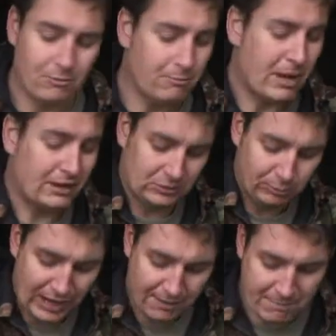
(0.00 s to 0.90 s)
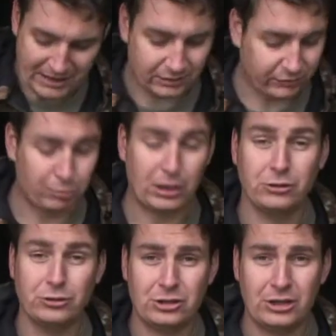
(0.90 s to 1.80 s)
Maggots play a massive
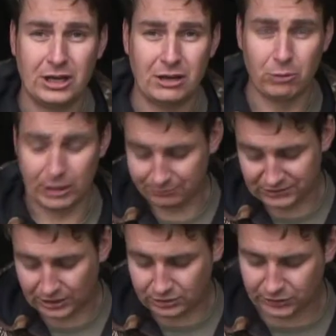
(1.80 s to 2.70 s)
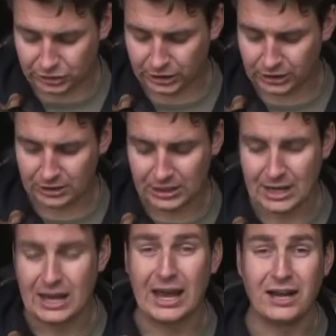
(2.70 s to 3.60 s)
approach when I'm tench fishing
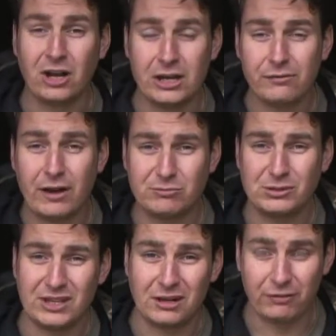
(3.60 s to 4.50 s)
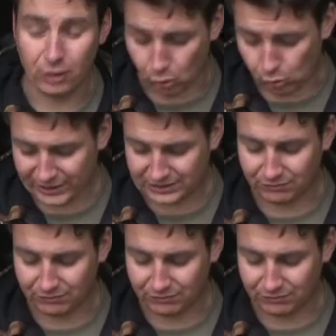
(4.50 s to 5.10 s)
and 95% of it always